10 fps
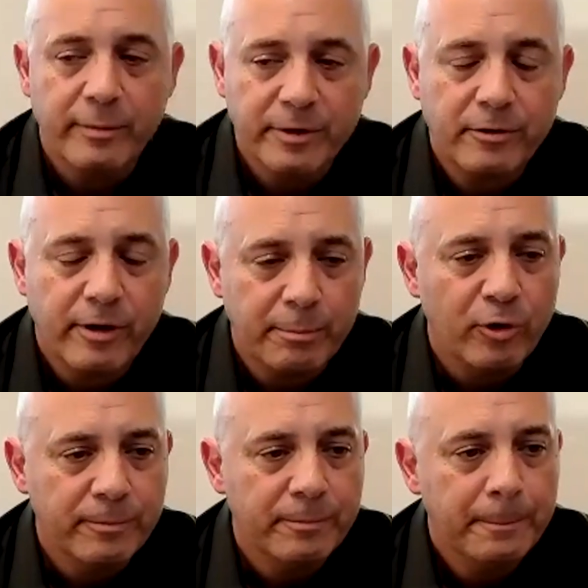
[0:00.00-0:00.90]
Danny. Great
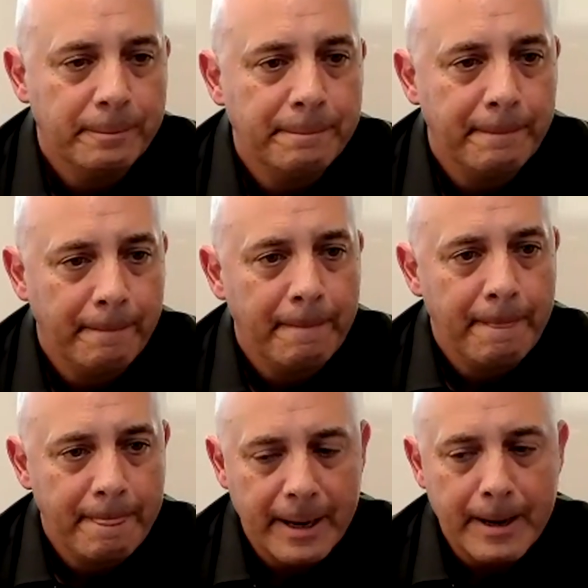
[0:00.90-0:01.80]
point.
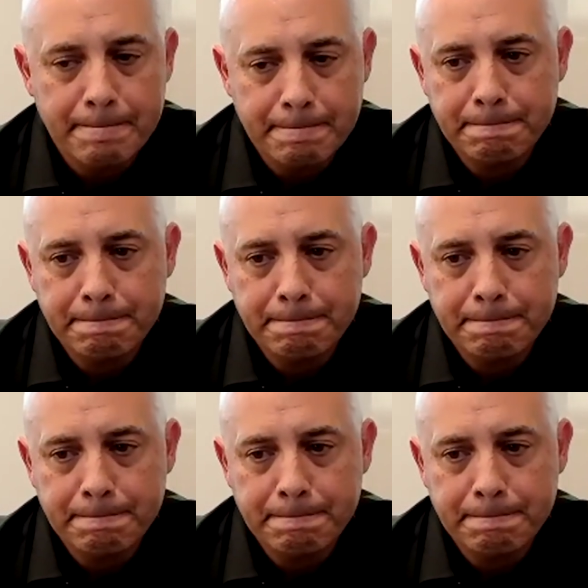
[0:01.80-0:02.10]
Yeah.